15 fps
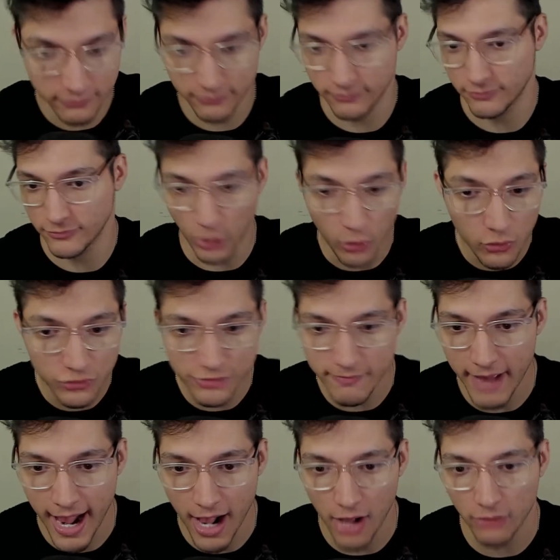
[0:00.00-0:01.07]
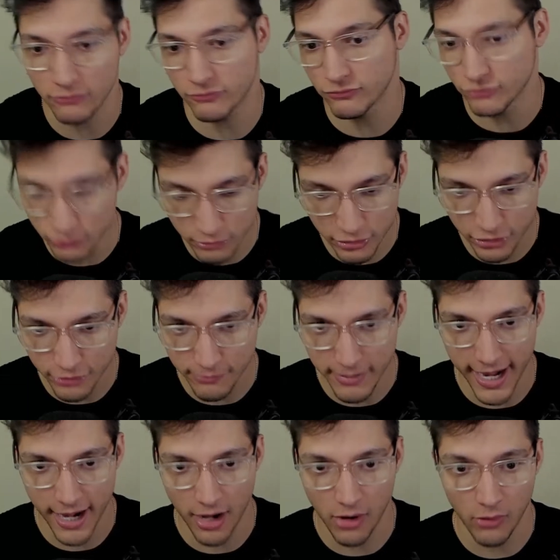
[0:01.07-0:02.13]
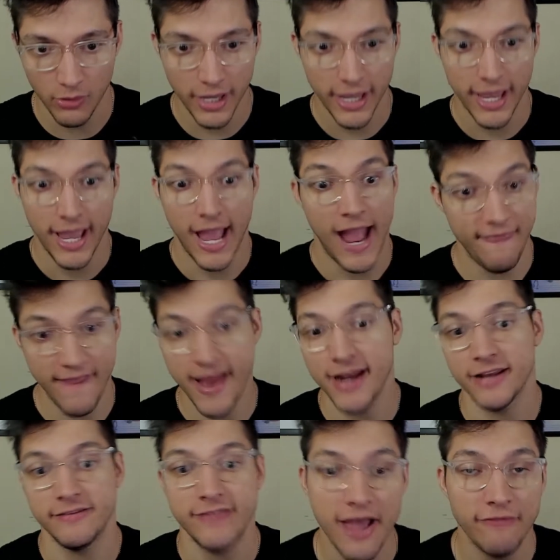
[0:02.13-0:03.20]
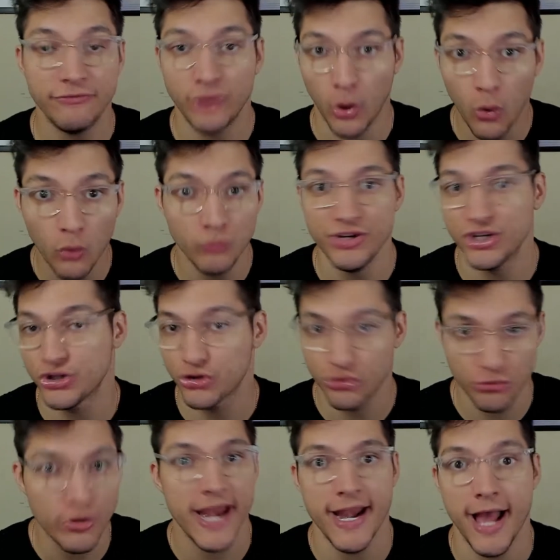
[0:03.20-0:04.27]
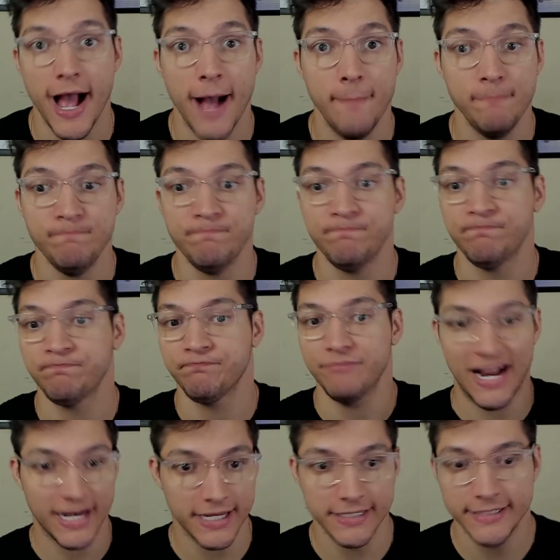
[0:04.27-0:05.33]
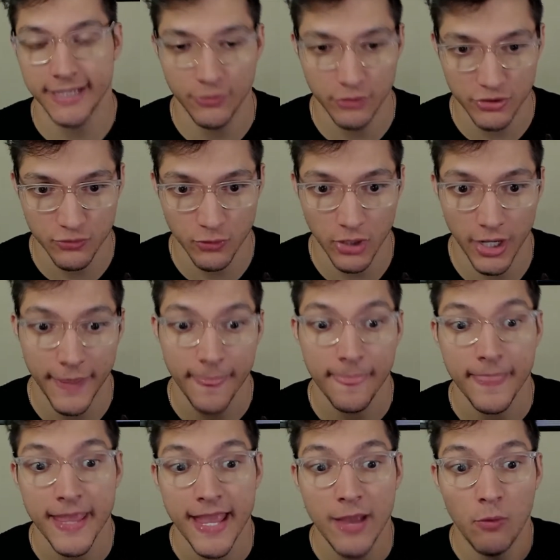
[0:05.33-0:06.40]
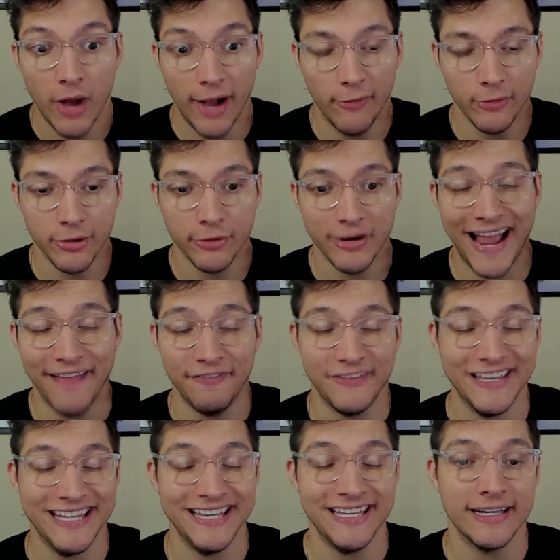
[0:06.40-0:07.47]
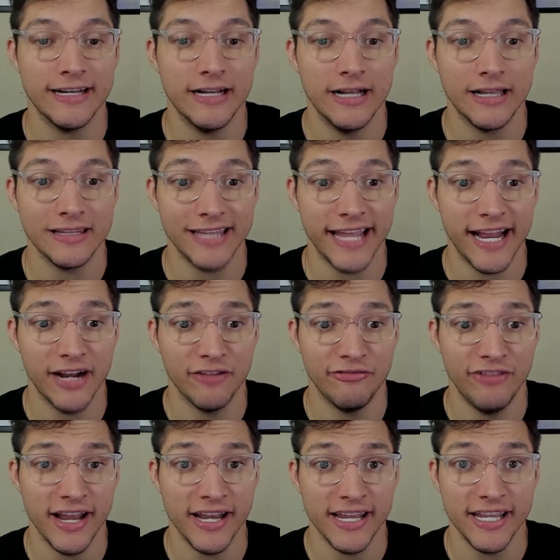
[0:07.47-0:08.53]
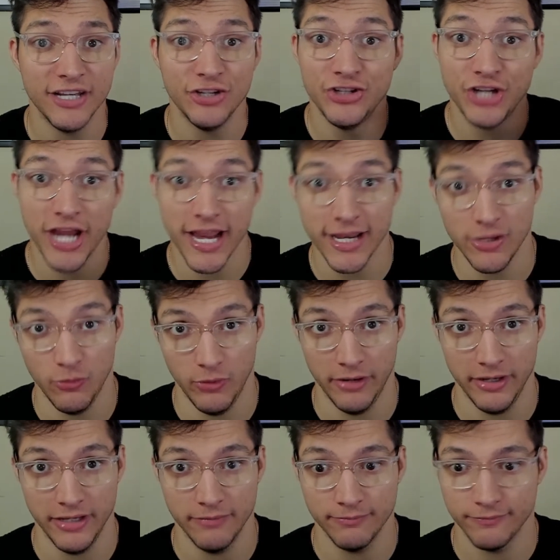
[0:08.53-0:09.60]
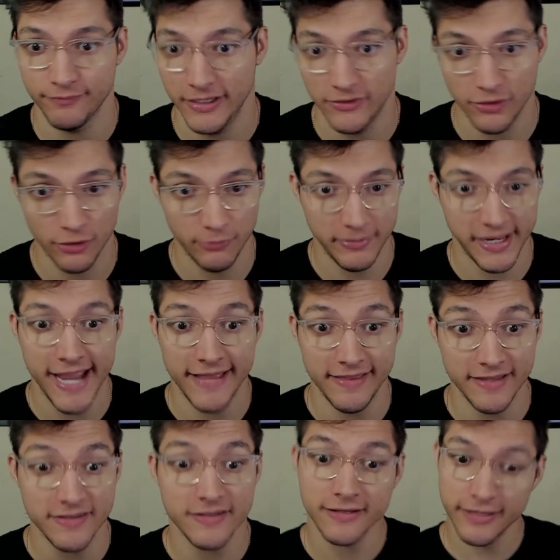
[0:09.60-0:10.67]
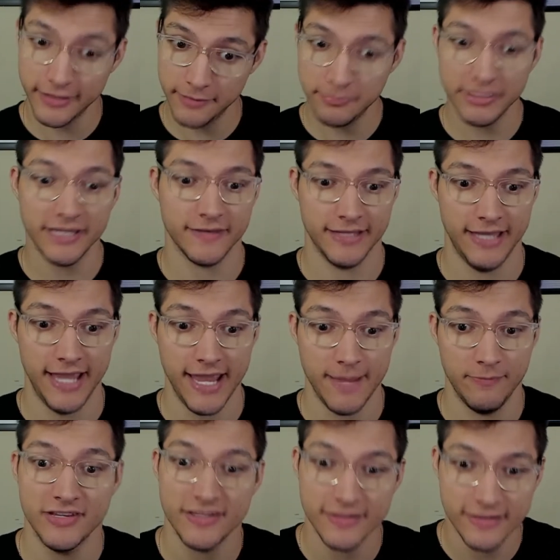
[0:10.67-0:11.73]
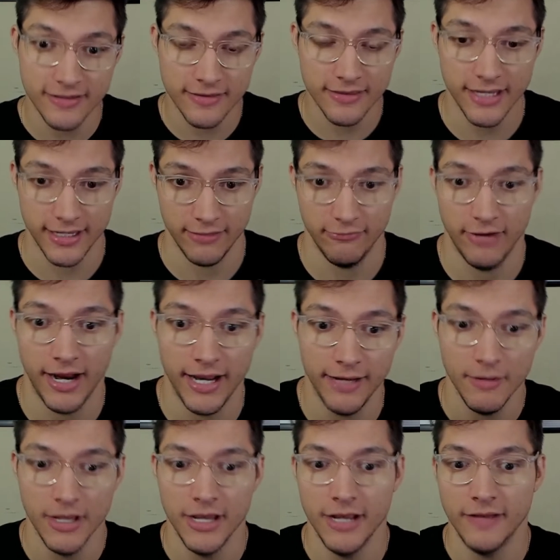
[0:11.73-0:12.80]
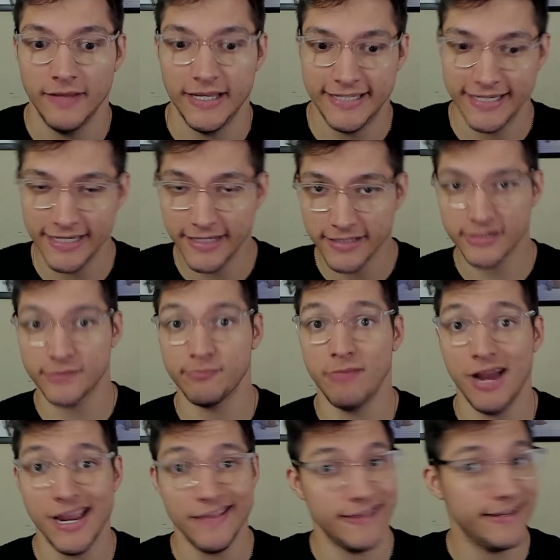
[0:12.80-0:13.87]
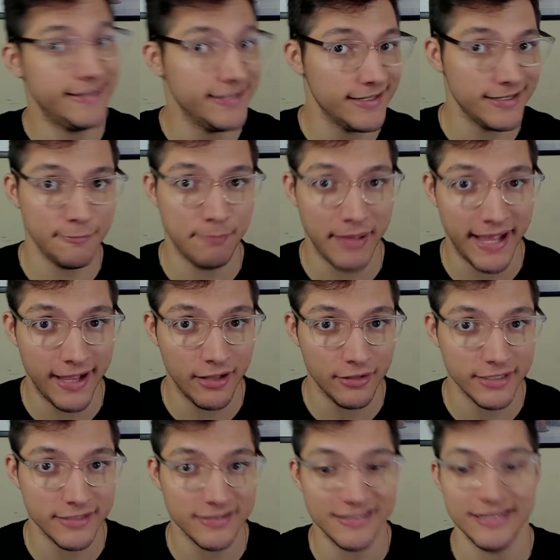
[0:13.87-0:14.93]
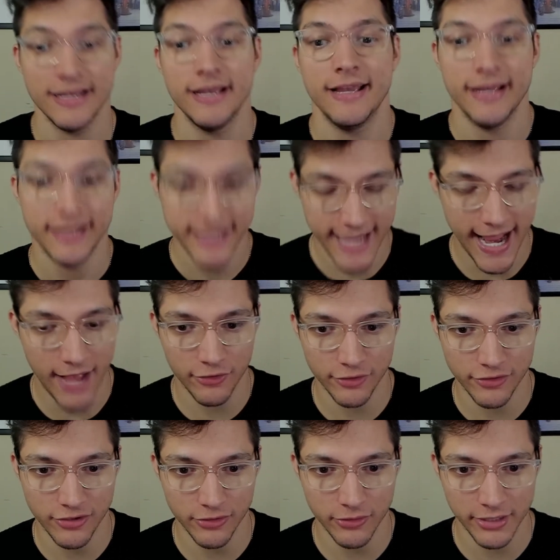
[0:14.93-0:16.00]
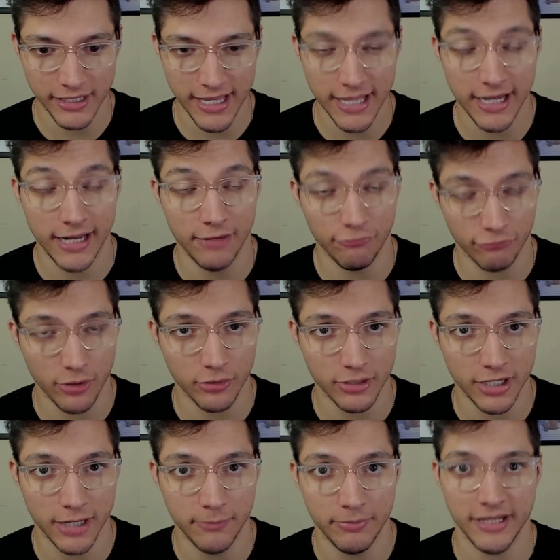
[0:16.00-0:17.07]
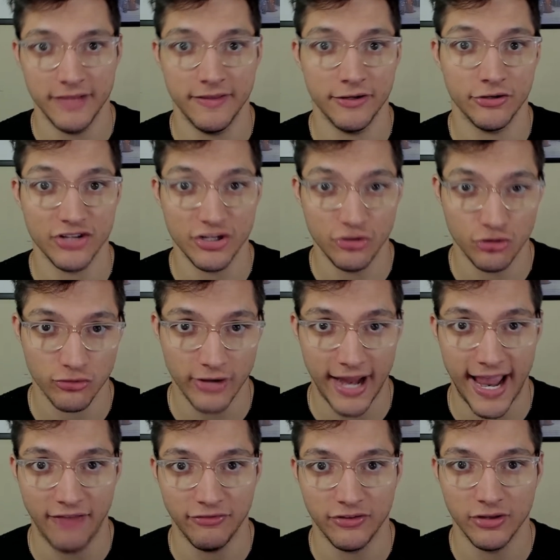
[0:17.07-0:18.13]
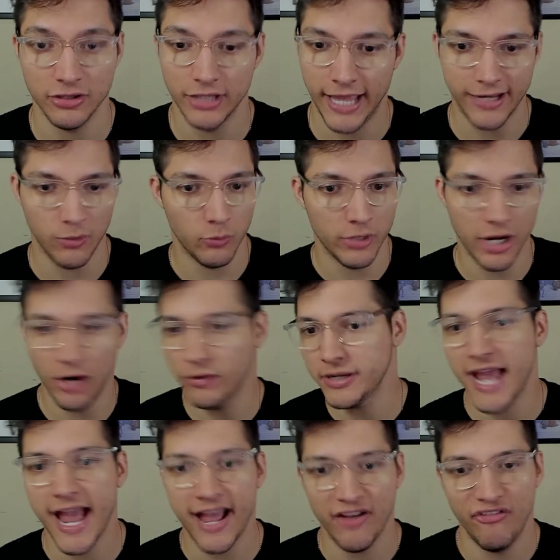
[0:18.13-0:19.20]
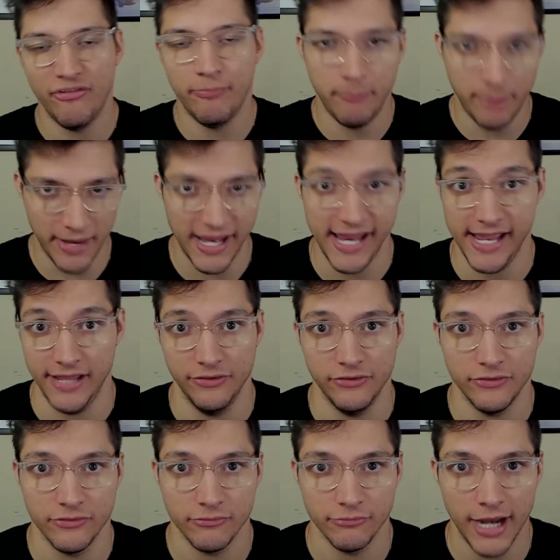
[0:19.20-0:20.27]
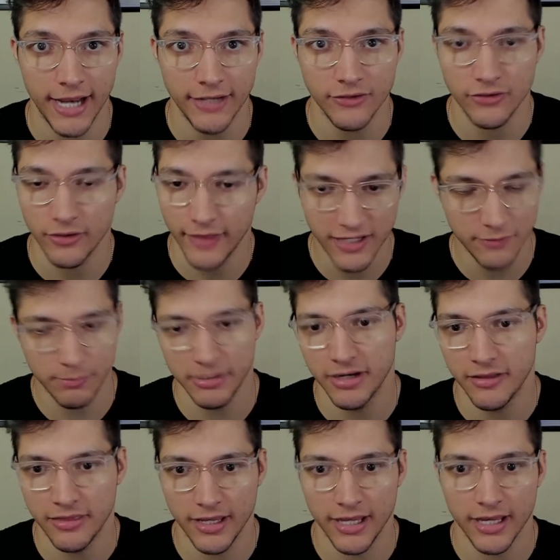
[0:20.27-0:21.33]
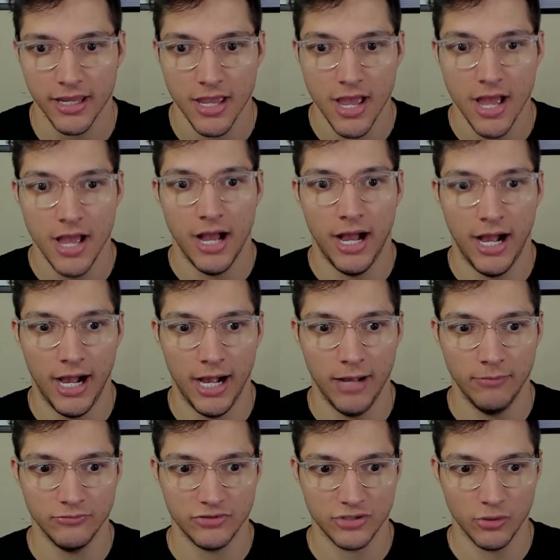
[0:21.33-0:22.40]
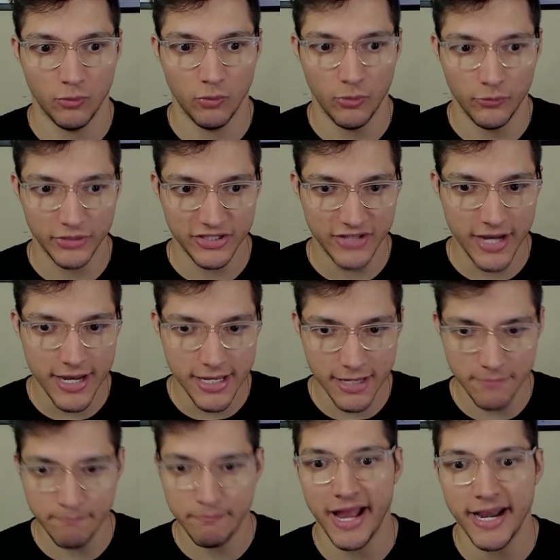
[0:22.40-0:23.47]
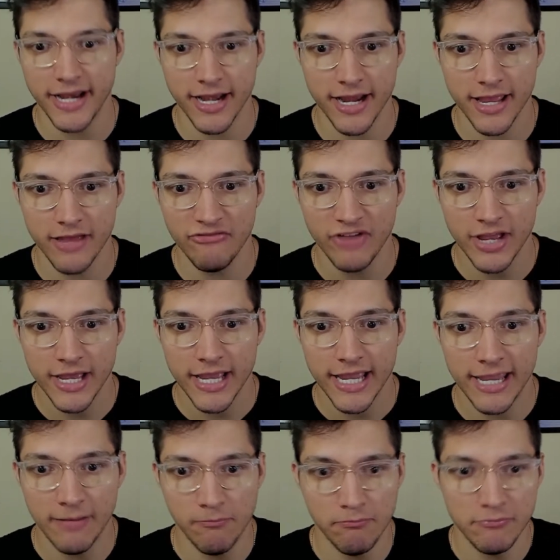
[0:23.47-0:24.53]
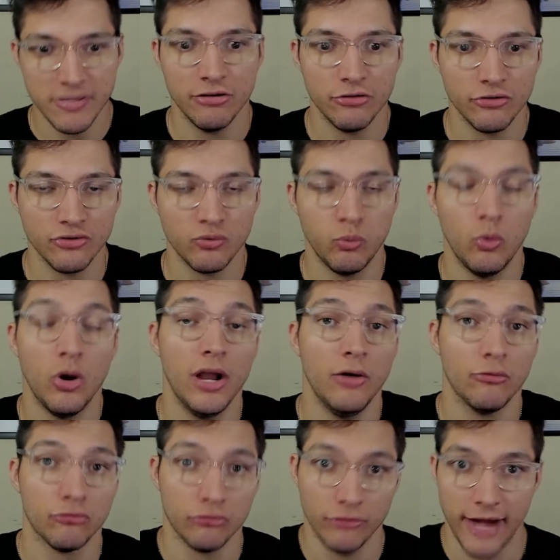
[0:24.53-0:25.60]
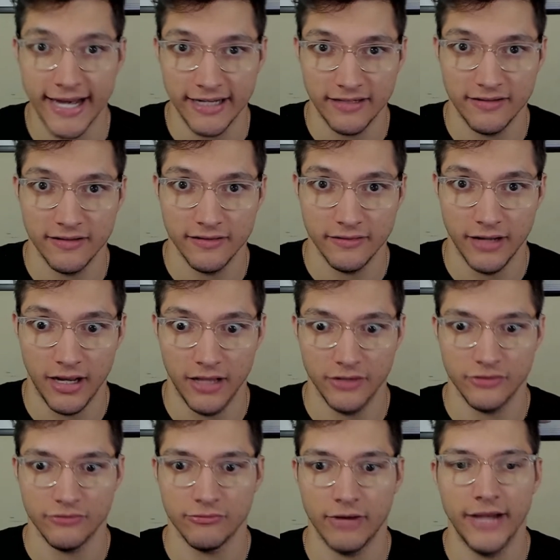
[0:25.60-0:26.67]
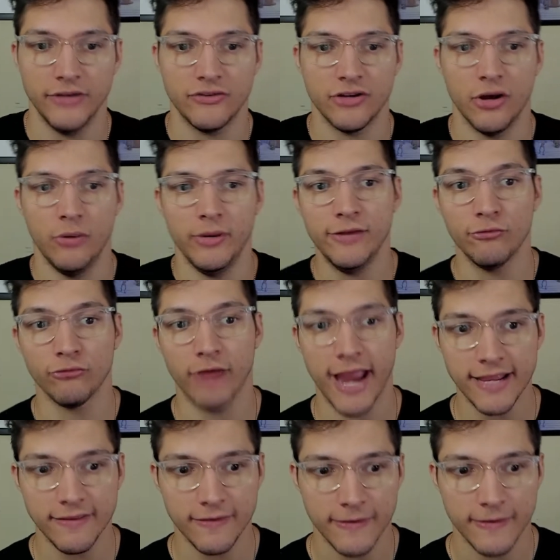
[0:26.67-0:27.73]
told about, rumored about, and then a dev told me straight up, not going to tell you which one, while we were at the LAN event in January. They told me, hey, this is going to be in the game. This is a thing, right? They did it in Smite. They did it in Paladins. Now they're doing it in Rogue Company. There is a draft. Like, we already have bans, right? So that's been a thing. So when we say competitive, it mirrors what ranked does, right? So in ranked,